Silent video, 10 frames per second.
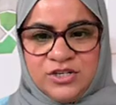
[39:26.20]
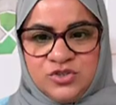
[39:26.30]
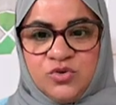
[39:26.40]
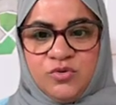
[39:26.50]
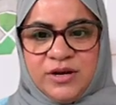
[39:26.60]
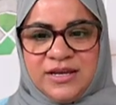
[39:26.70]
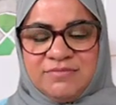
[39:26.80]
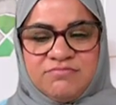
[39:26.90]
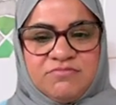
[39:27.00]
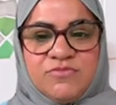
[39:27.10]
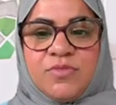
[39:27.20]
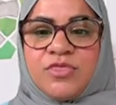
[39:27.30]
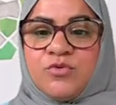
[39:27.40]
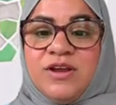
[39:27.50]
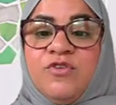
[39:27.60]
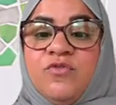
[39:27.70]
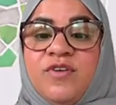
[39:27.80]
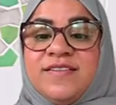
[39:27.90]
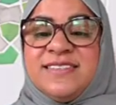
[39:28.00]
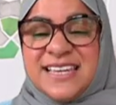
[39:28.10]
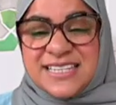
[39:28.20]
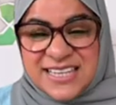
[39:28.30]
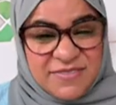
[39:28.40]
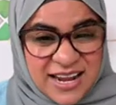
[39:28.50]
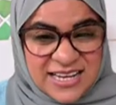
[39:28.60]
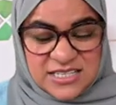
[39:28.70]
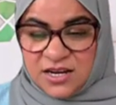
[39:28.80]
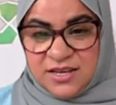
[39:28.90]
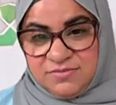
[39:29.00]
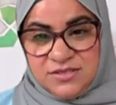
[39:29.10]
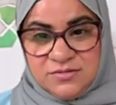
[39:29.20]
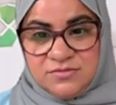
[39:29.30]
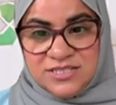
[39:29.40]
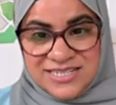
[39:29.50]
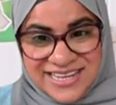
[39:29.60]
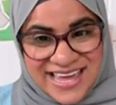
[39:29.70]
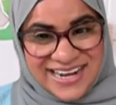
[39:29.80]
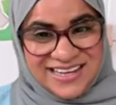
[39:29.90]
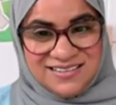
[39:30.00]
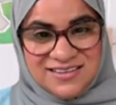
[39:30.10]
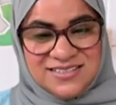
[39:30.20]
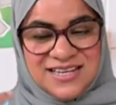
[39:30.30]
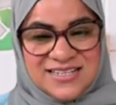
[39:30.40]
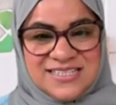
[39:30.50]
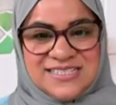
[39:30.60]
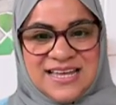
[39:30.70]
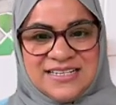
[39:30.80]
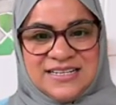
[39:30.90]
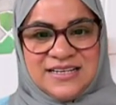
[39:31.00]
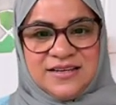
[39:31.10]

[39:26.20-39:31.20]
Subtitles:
able to know that you might draw one drawing 3, 4, 5,